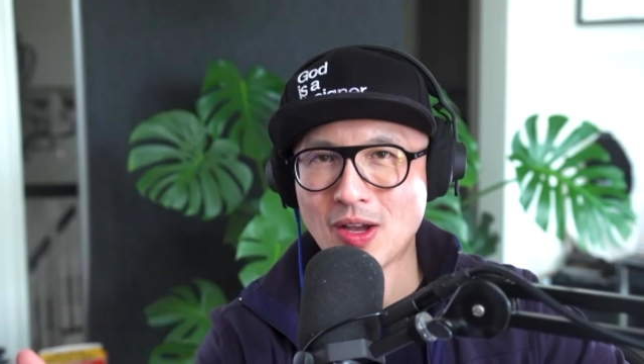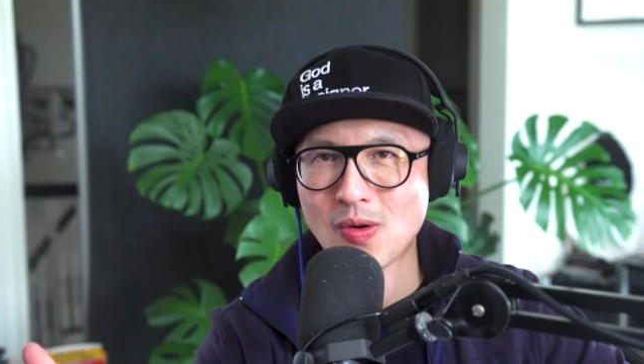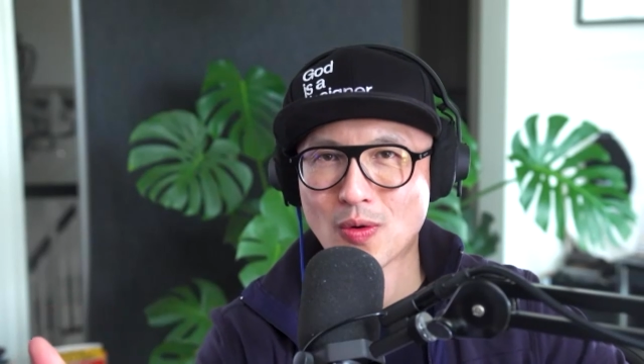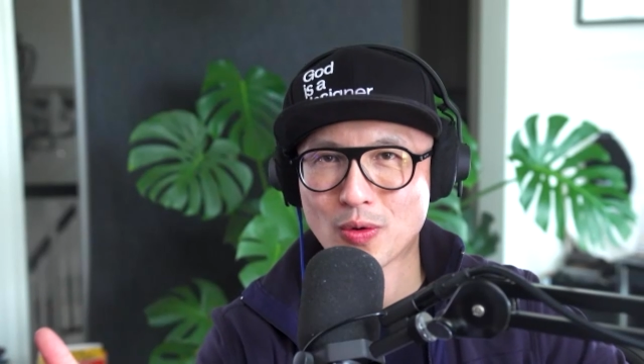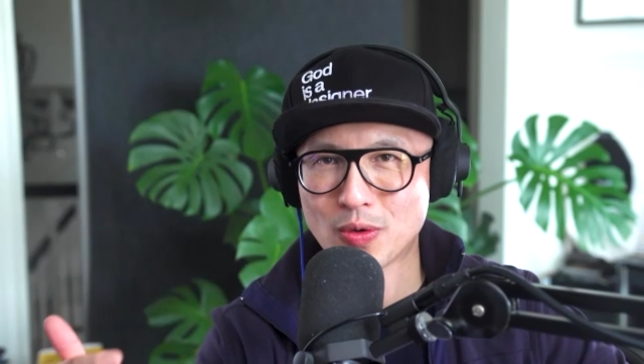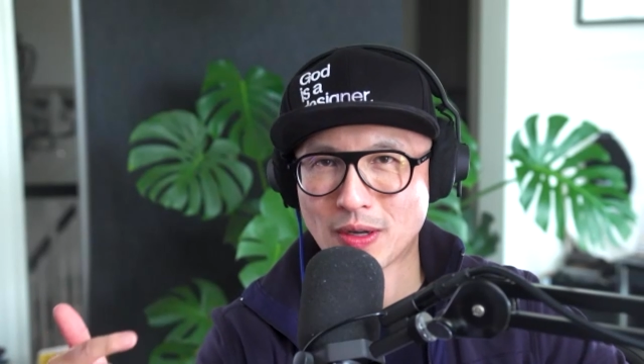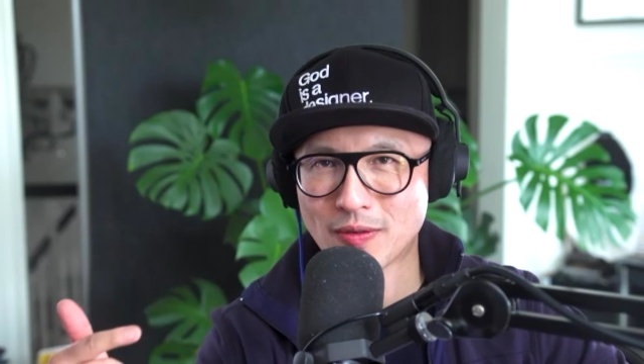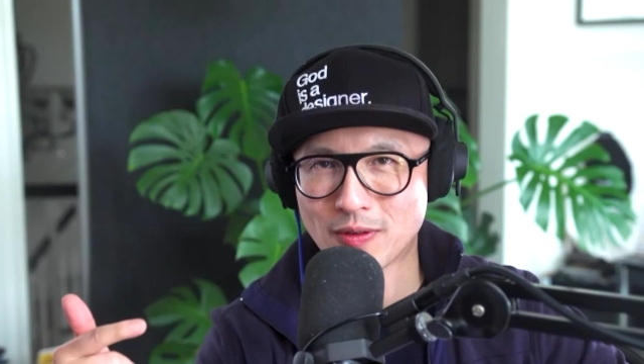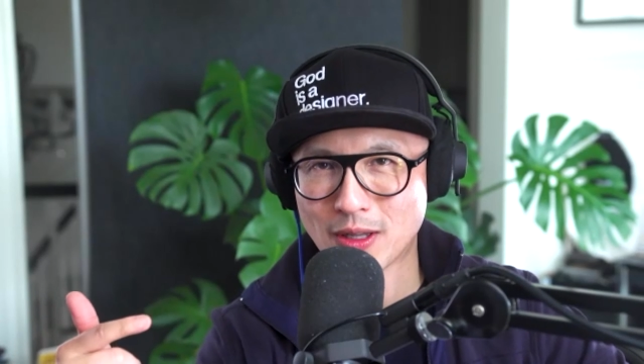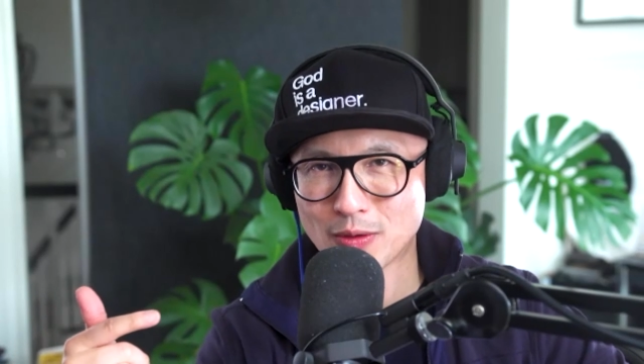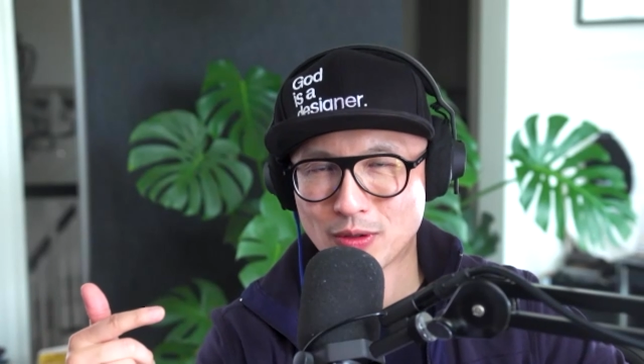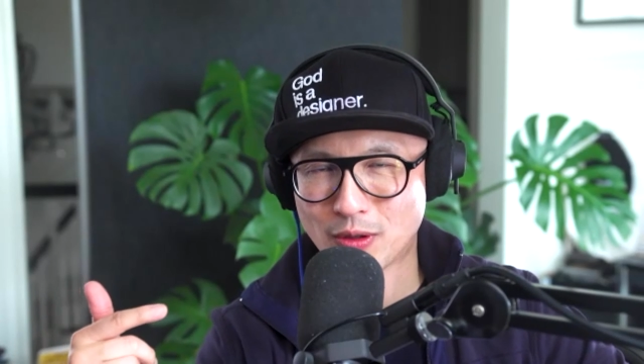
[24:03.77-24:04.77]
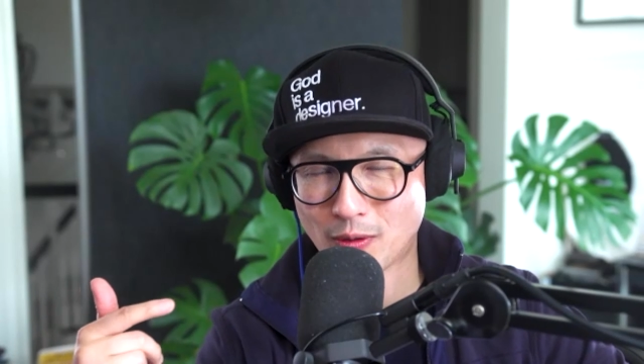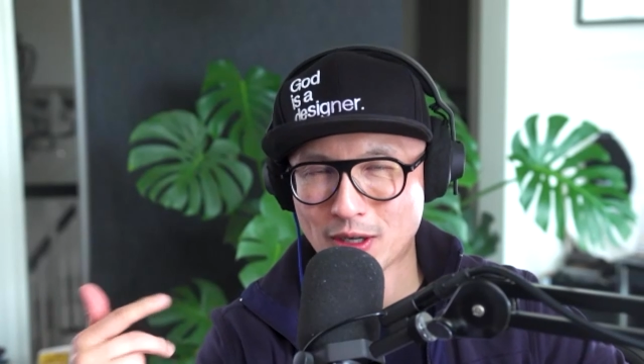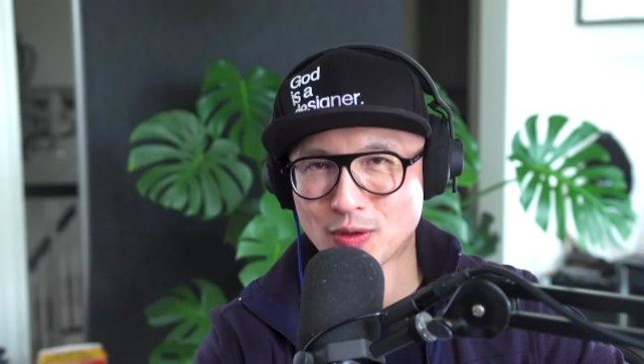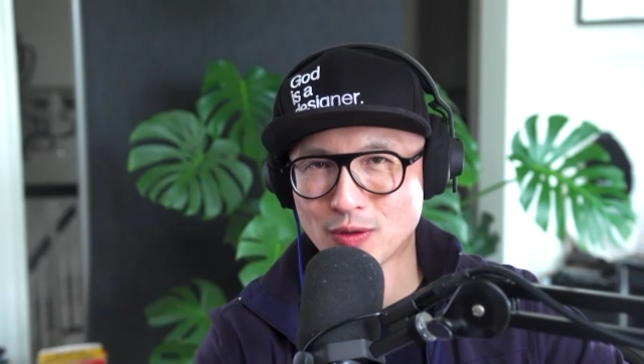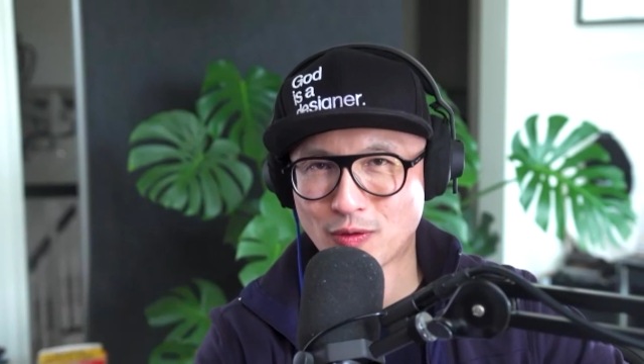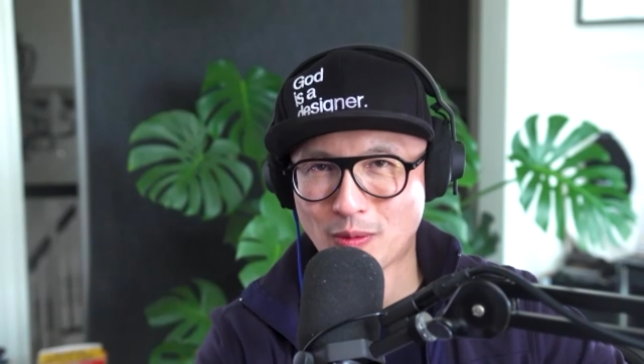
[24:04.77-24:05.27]
or who have low
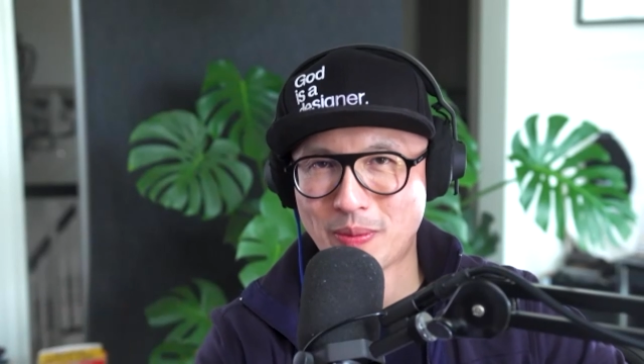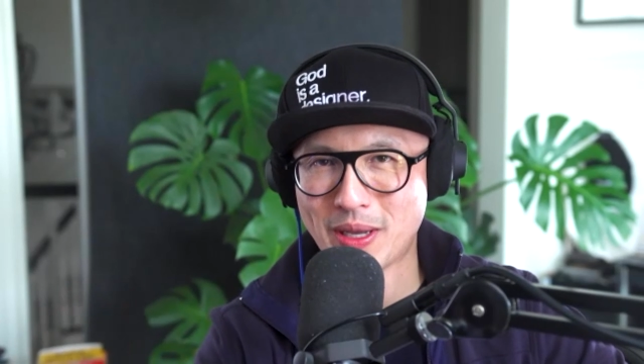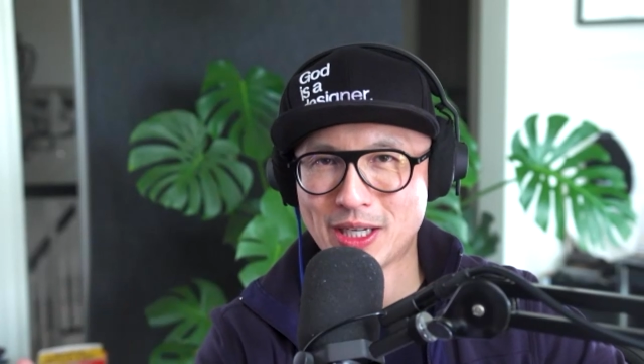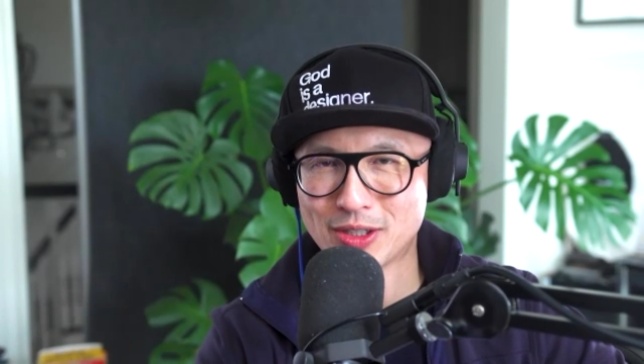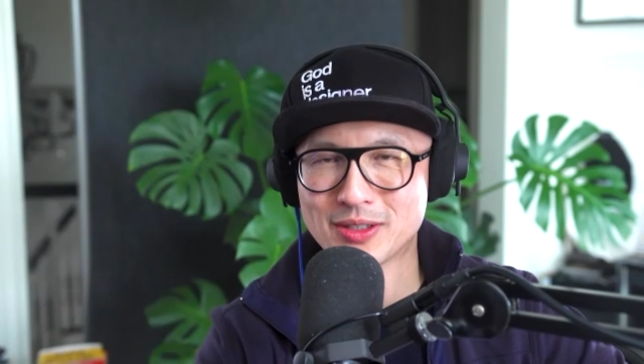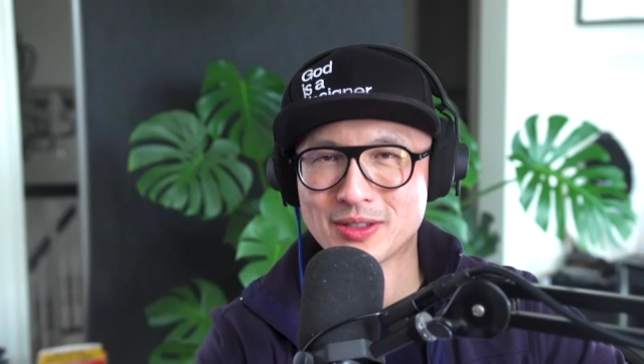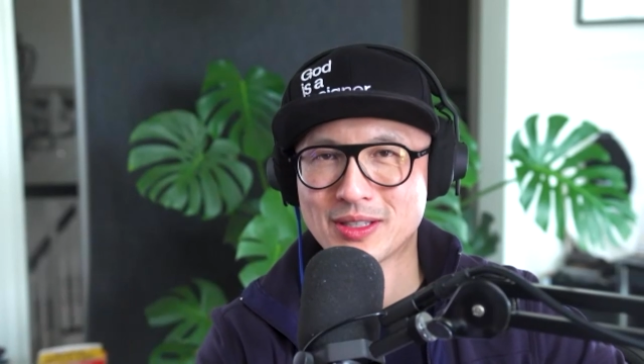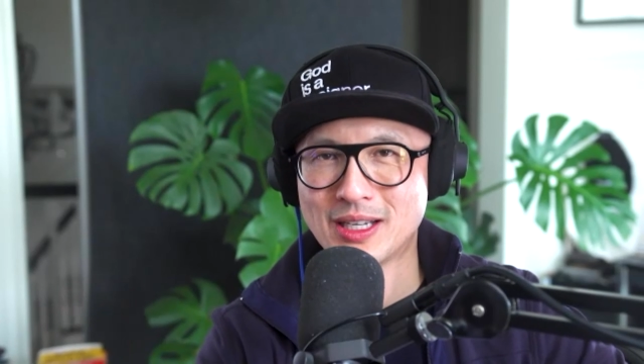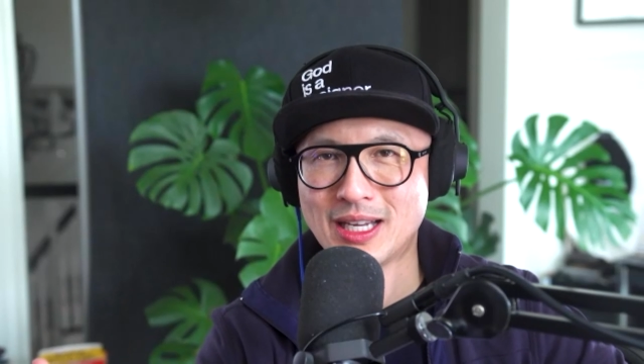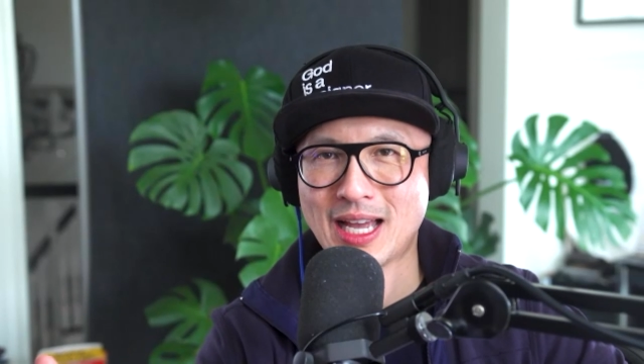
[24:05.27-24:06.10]
threshold for patience.